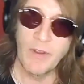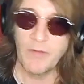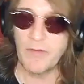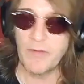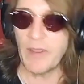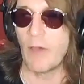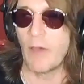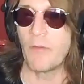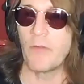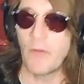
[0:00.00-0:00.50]

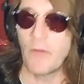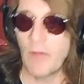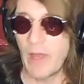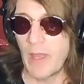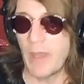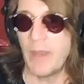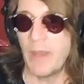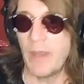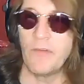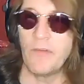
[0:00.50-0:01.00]
down the
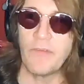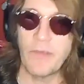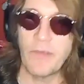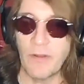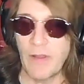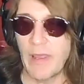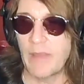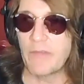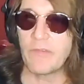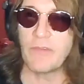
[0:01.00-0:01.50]
line
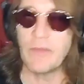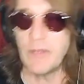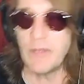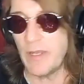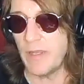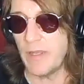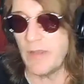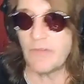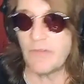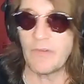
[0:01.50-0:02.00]
to less
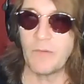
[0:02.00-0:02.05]
indies.